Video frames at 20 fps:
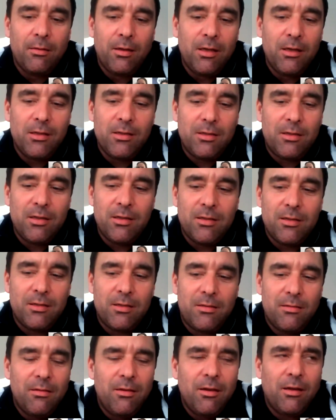these
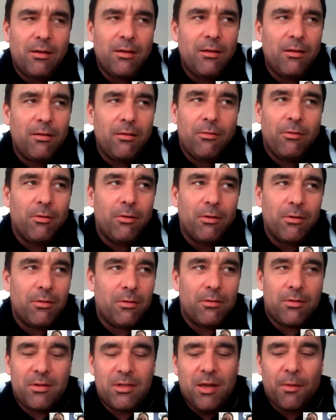little or
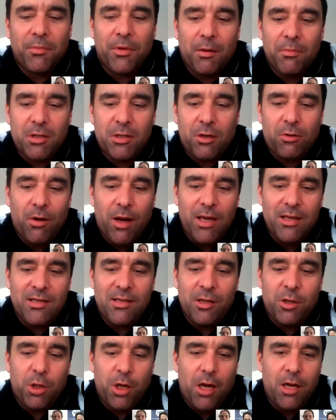sometimes
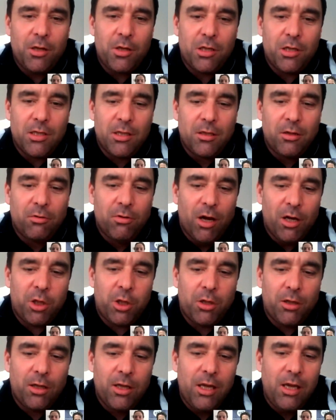crazy changes in the
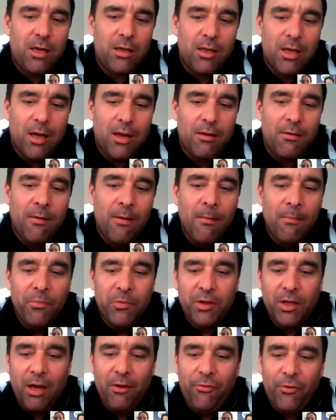Russian league. Then
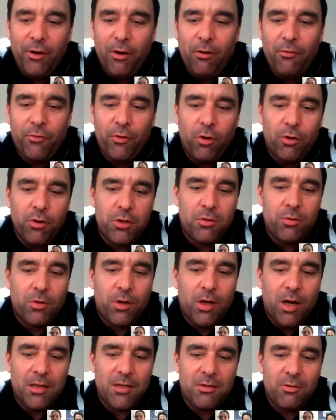Trefilov goes to
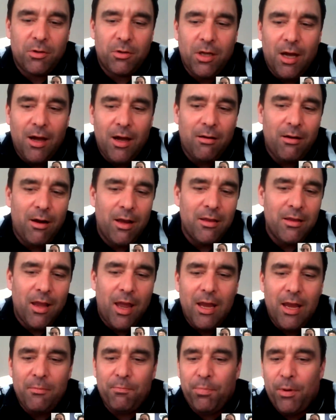Krasnodar and
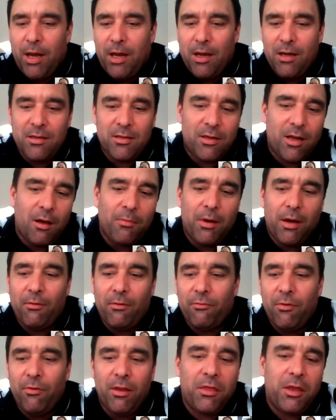8 players
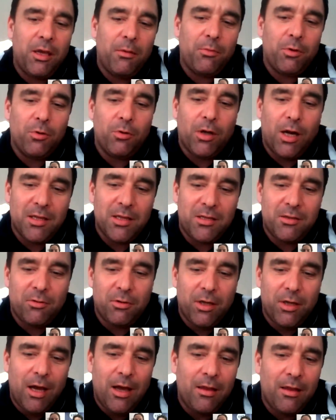coming with him to
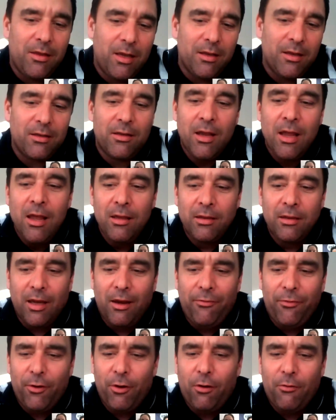Krasnodar, then
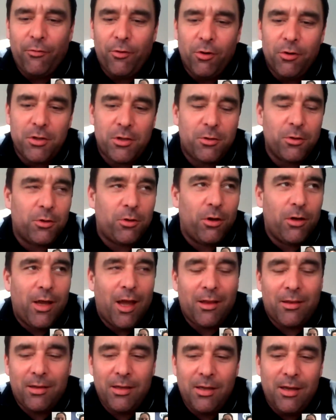Trefilov goes to
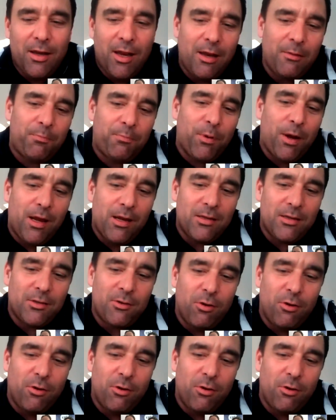Tolyatti and 8 players